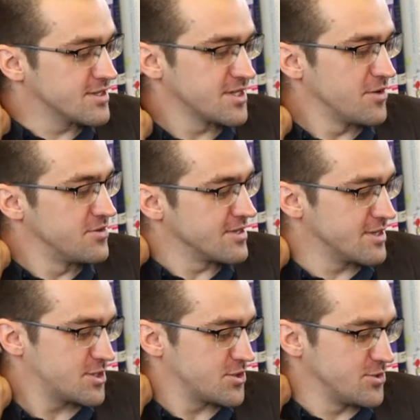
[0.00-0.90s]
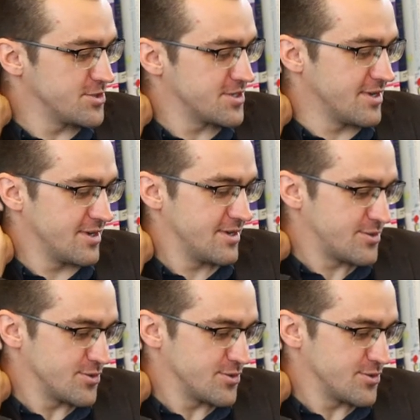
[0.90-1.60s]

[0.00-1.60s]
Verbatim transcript: sounding issues uh,